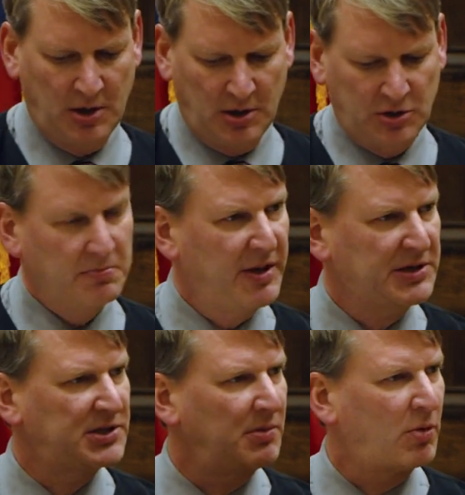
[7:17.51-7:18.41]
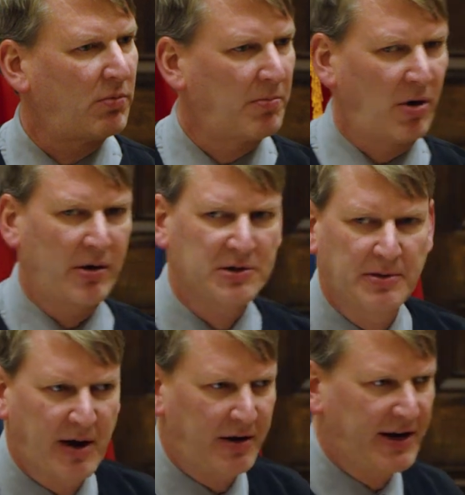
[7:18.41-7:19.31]
to make some remarks
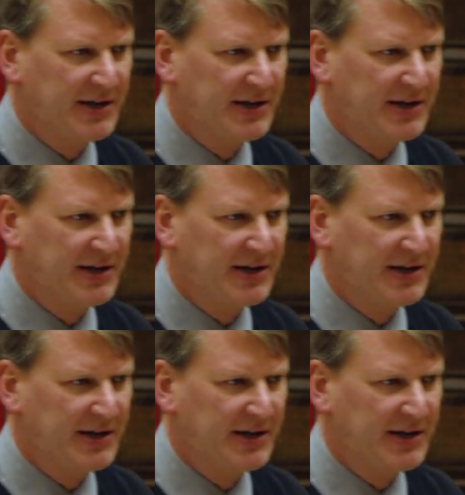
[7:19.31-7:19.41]
about our guest